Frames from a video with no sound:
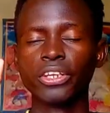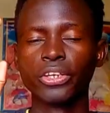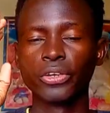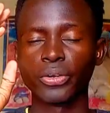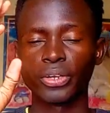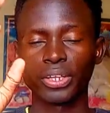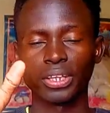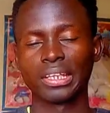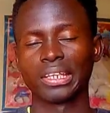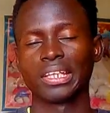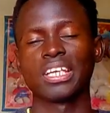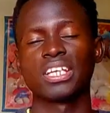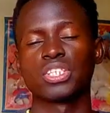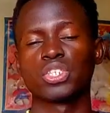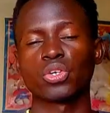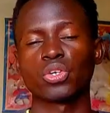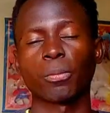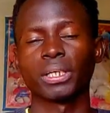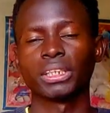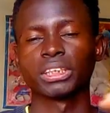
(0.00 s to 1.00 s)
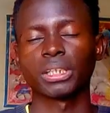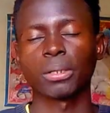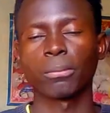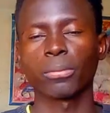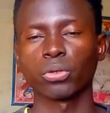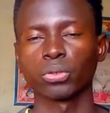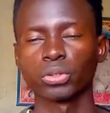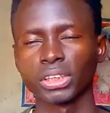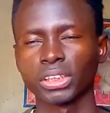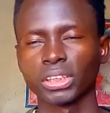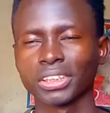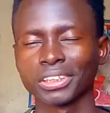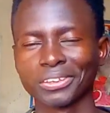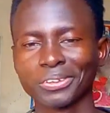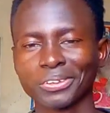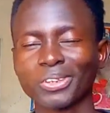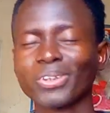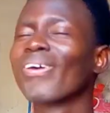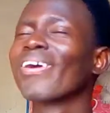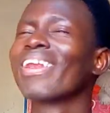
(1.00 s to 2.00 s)
don't think so much about it.
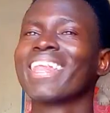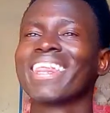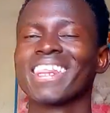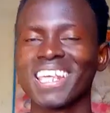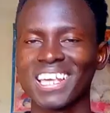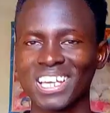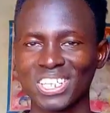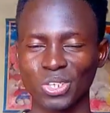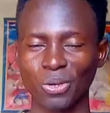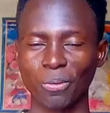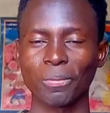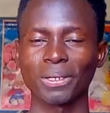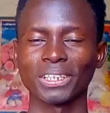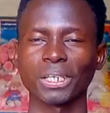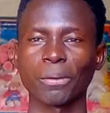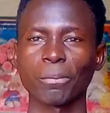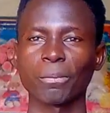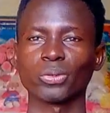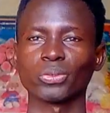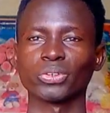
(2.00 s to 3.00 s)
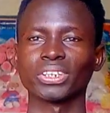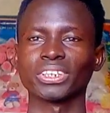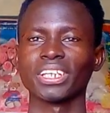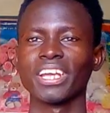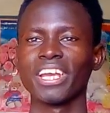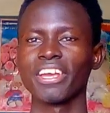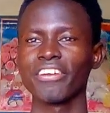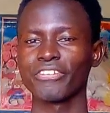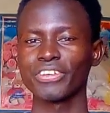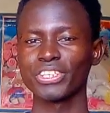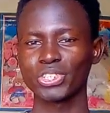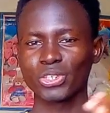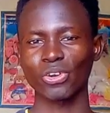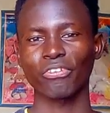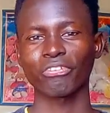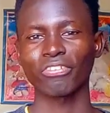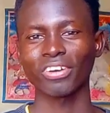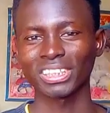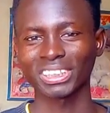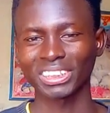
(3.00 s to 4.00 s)
Don't think so much about it. If it's
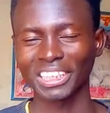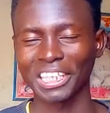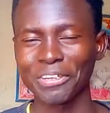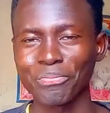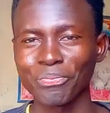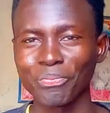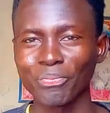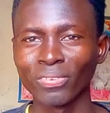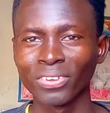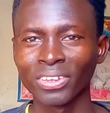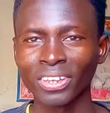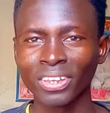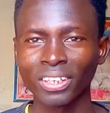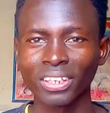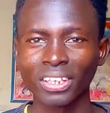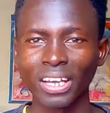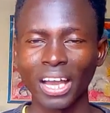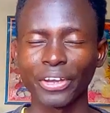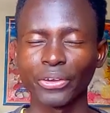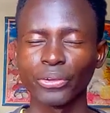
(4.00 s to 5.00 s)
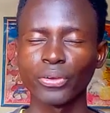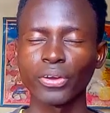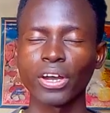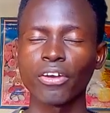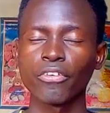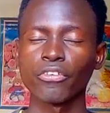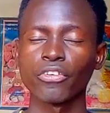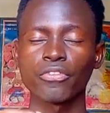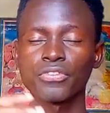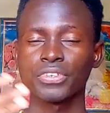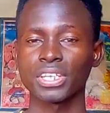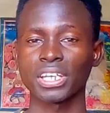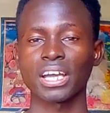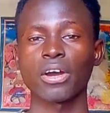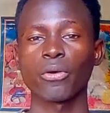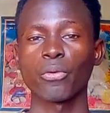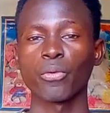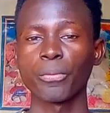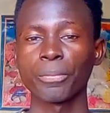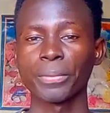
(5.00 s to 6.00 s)
your first time and you have seen
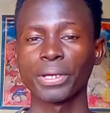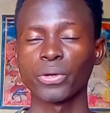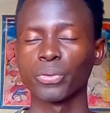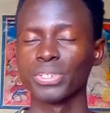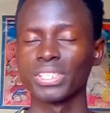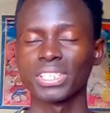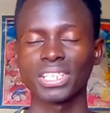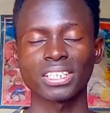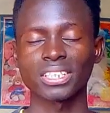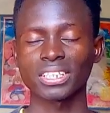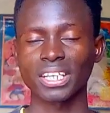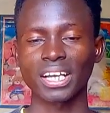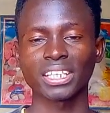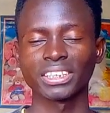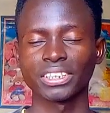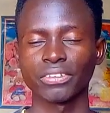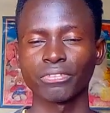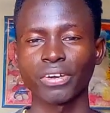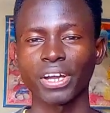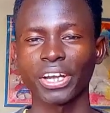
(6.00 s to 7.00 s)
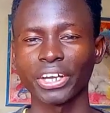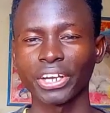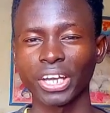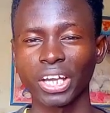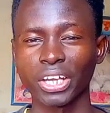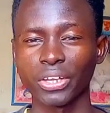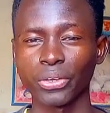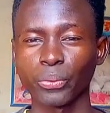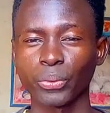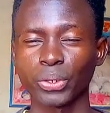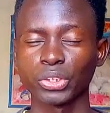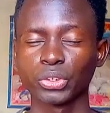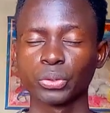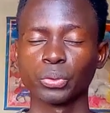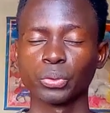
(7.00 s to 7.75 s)
a woman who is attractive, and you